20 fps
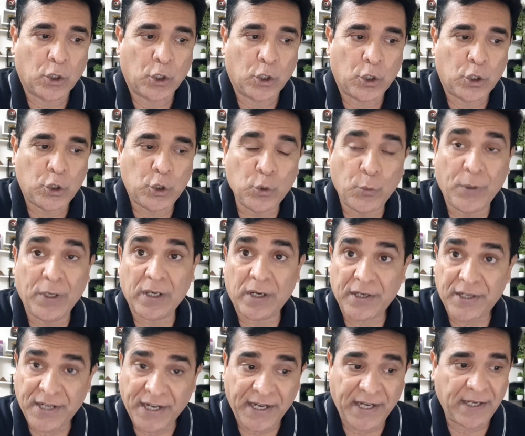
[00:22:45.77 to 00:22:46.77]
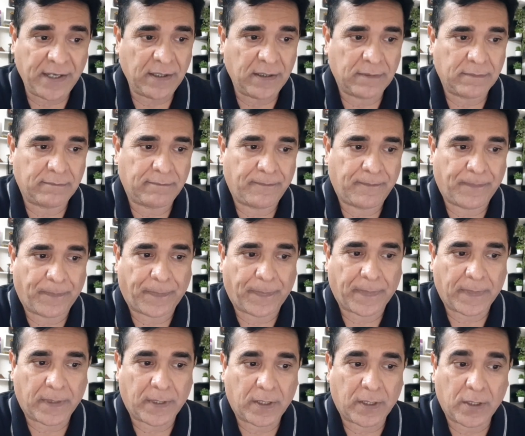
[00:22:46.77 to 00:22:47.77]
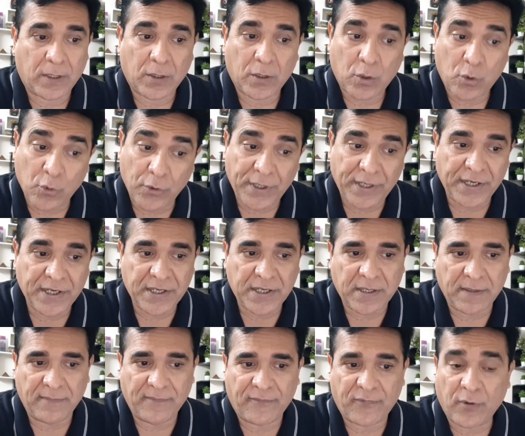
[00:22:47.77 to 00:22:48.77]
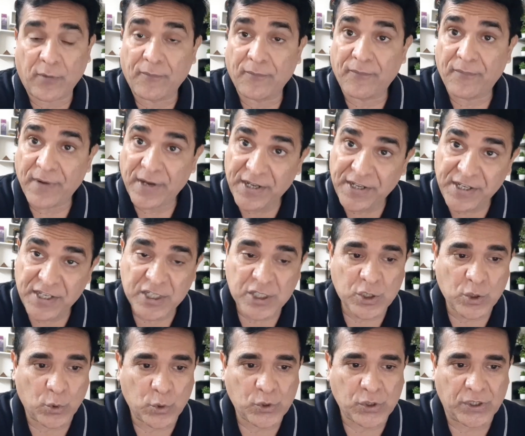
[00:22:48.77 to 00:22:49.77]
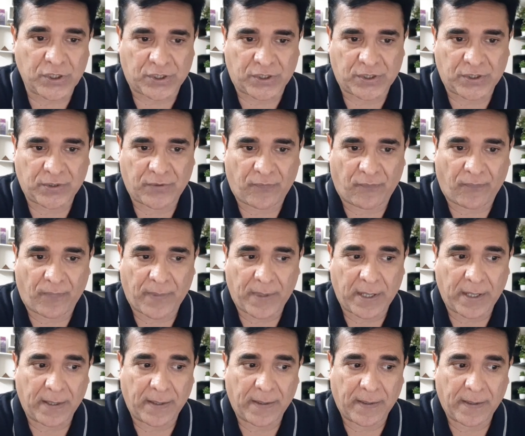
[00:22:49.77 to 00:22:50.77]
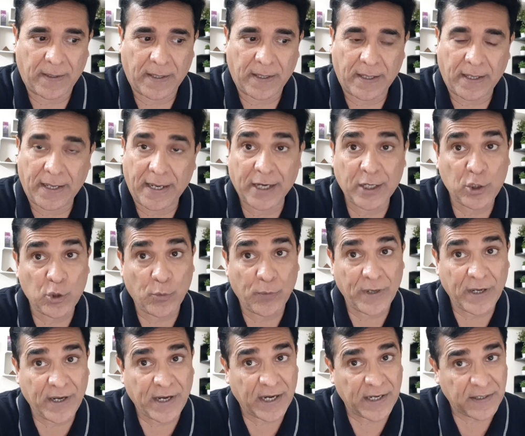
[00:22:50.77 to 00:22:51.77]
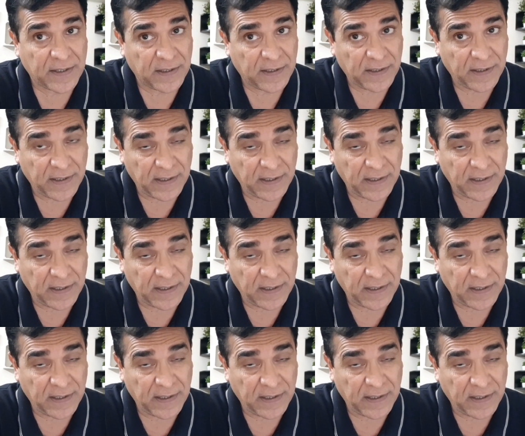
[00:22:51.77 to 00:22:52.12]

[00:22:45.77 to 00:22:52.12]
You will attain good income from various sources and you will get